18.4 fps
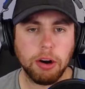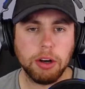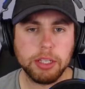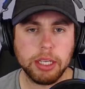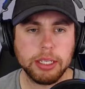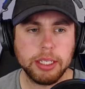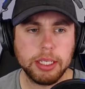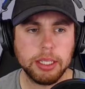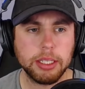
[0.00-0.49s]
as I
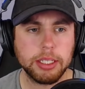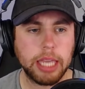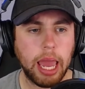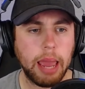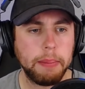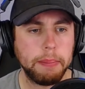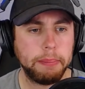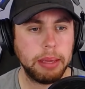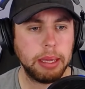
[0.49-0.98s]
see this
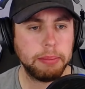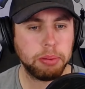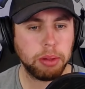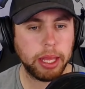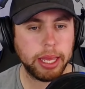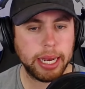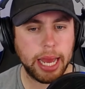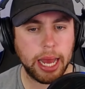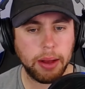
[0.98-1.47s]
game being
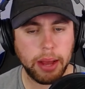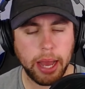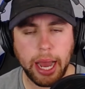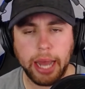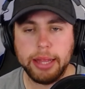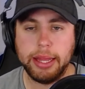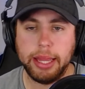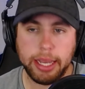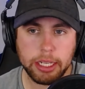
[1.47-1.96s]
played out,
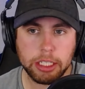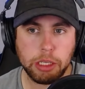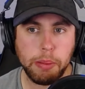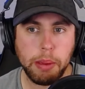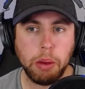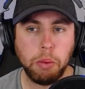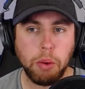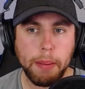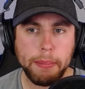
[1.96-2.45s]
I think it's going to
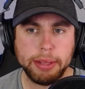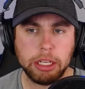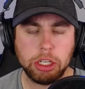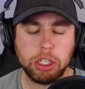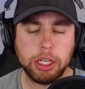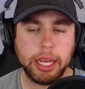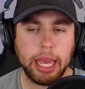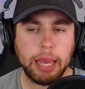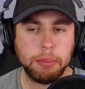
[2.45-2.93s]
be a one
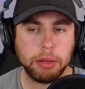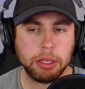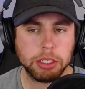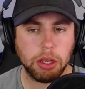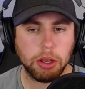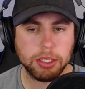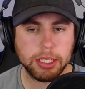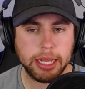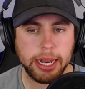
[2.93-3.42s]
possession game when it's
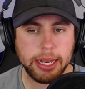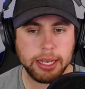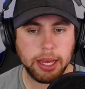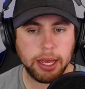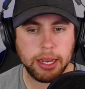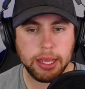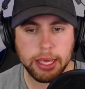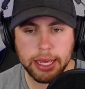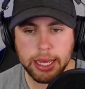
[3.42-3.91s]
all said and
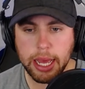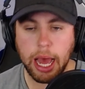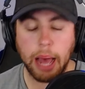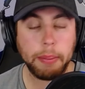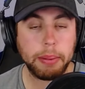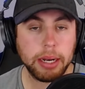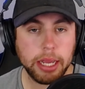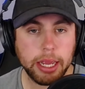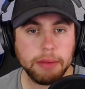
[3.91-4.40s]
done. I'm
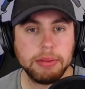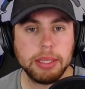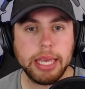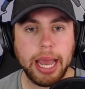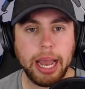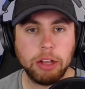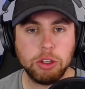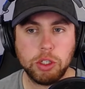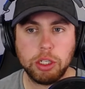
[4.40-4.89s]
going to give the
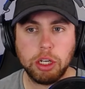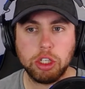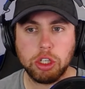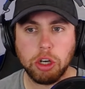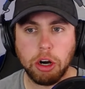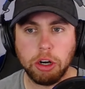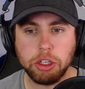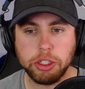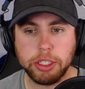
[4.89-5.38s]
edge to the
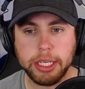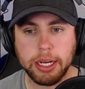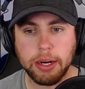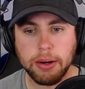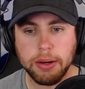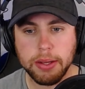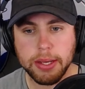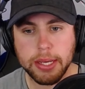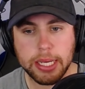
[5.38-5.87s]
Chargers
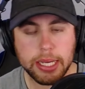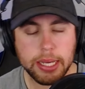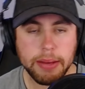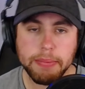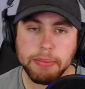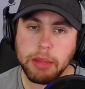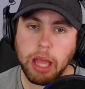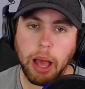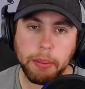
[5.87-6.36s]
here.
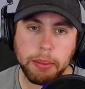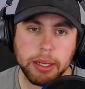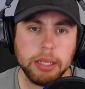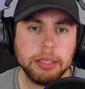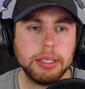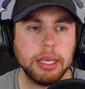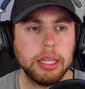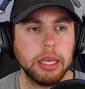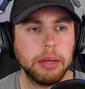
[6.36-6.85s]
I'm going to
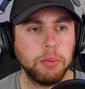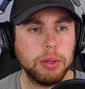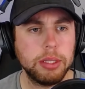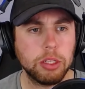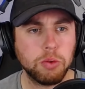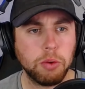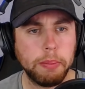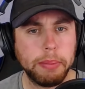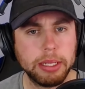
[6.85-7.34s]
say they win
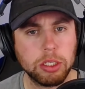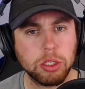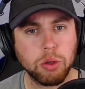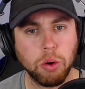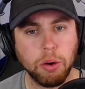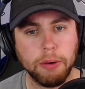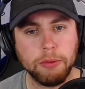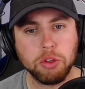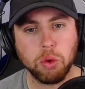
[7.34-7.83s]
this one by the
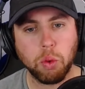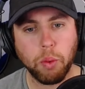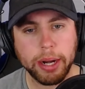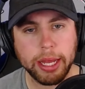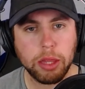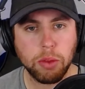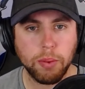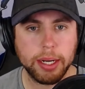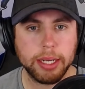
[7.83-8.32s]
score of
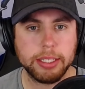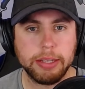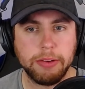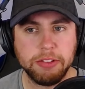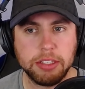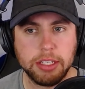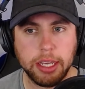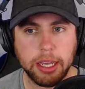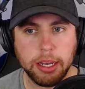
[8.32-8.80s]
23 to
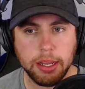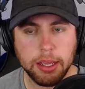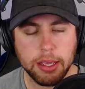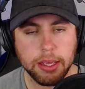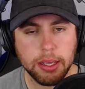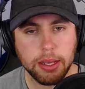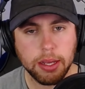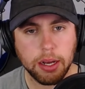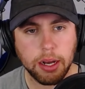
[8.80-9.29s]
17.
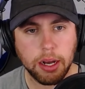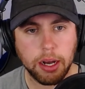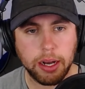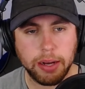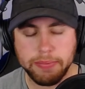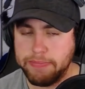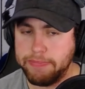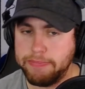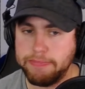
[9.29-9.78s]
Um,